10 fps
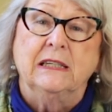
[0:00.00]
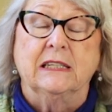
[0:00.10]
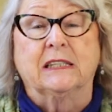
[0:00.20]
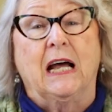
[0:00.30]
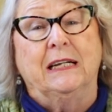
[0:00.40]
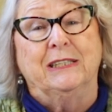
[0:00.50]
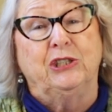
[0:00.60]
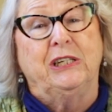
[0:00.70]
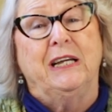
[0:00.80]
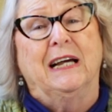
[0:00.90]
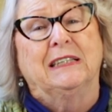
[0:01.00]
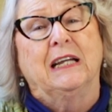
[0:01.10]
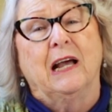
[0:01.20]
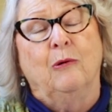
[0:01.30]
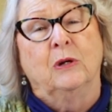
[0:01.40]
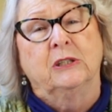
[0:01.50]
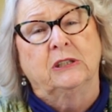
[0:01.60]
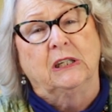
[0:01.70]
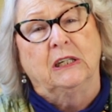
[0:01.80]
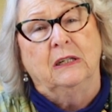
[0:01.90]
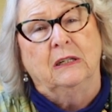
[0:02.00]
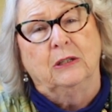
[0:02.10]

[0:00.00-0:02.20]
decided, gee, I think I want to study